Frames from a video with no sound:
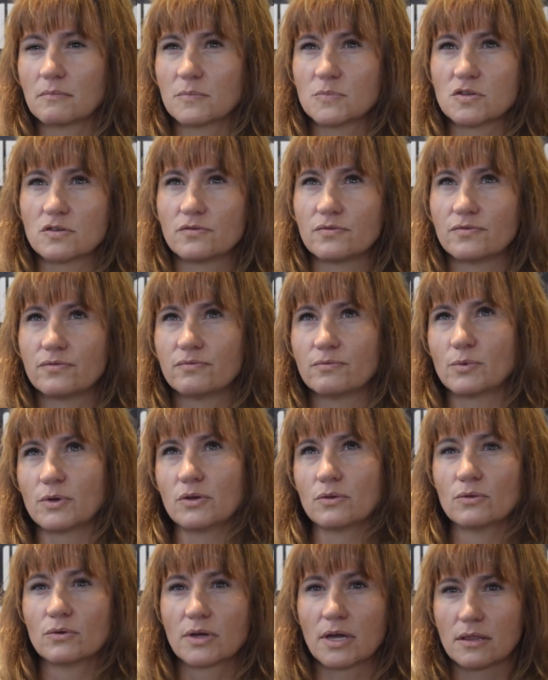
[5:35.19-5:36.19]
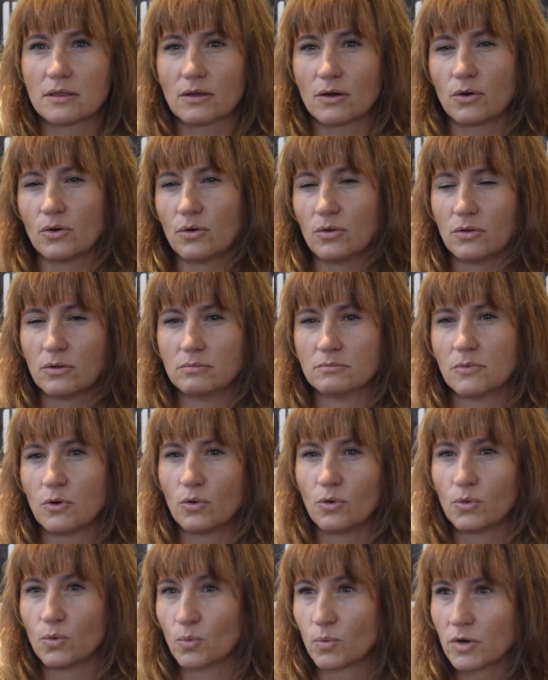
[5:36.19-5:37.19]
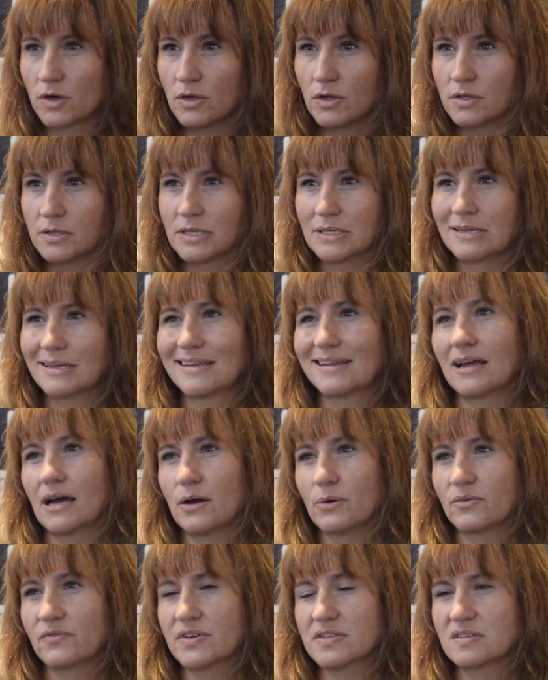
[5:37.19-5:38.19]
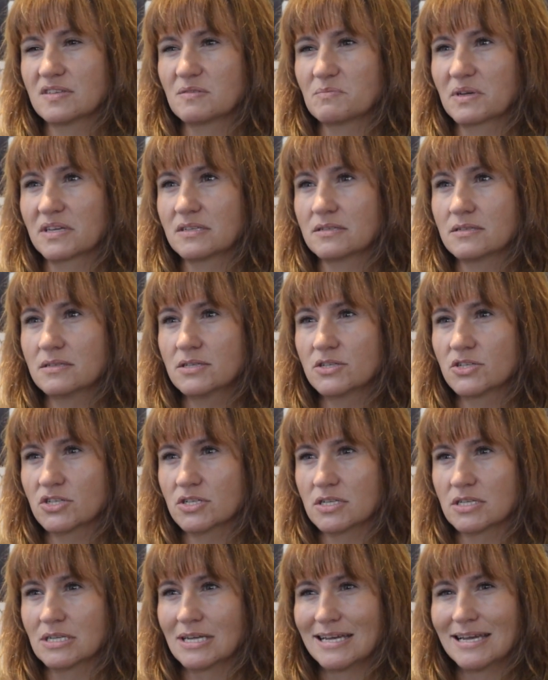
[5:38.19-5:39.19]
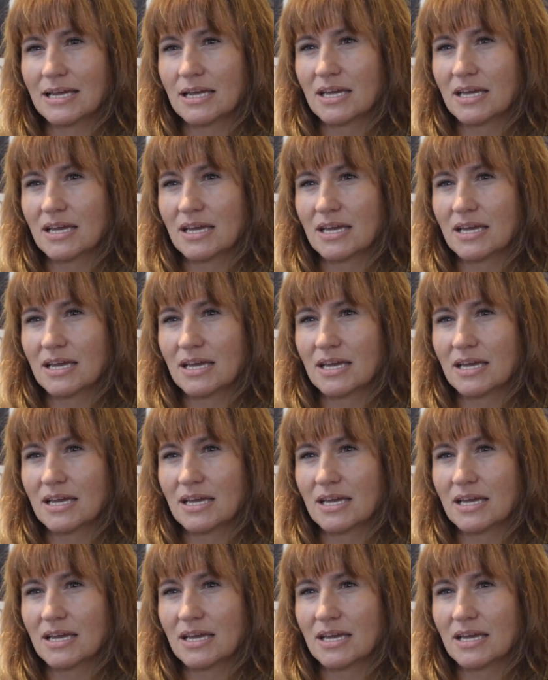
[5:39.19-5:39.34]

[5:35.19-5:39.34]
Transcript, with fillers: sort of when you look at the whole whole world and, and how investors make decision,